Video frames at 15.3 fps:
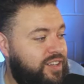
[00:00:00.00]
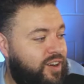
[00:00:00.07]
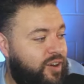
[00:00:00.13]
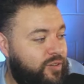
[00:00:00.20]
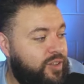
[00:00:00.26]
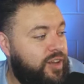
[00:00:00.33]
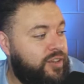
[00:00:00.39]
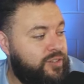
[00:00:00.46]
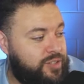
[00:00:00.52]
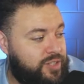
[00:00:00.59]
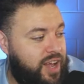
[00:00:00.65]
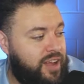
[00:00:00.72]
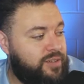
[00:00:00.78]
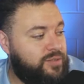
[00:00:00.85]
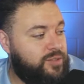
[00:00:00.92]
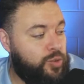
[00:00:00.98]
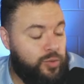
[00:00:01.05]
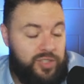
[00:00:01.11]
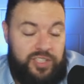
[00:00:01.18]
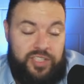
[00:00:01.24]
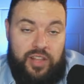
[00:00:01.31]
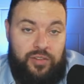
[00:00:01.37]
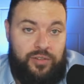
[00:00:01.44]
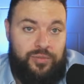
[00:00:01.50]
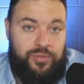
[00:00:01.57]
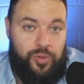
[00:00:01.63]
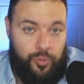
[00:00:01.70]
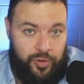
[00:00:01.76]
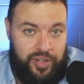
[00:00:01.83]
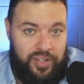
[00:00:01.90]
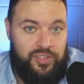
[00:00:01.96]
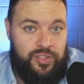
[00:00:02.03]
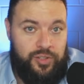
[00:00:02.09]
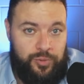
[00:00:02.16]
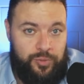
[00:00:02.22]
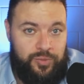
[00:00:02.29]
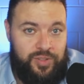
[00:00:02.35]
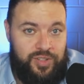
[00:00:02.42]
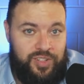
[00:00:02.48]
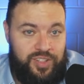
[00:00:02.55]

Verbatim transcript: Uh, on the other side, Georgia Southern three and two,